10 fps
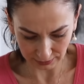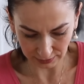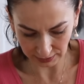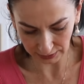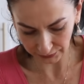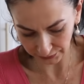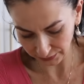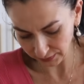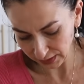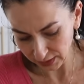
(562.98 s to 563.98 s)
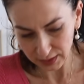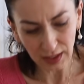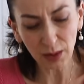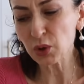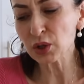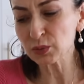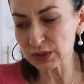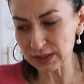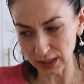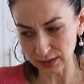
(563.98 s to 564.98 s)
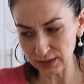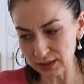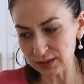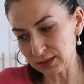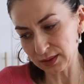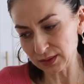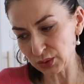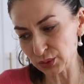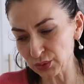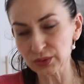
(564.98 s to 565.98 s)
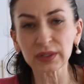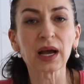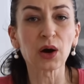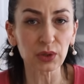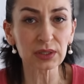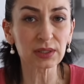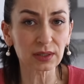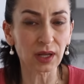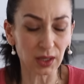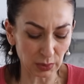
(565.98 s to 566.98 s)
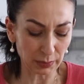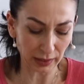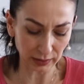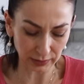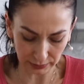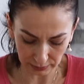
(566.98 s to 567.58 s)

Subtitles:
Okay, I'm almost done. In 2 to 3 hours, I'll be back.